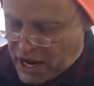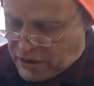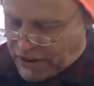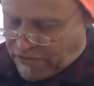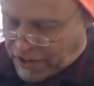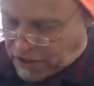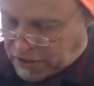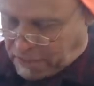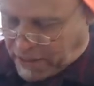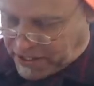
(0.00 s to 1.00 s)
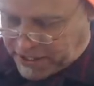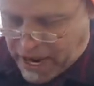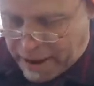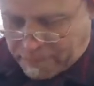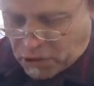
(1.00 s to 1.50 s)
It reveals but a
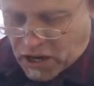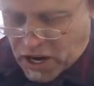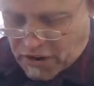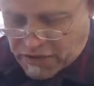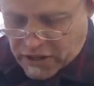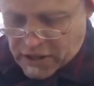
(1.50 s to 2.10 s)
sample of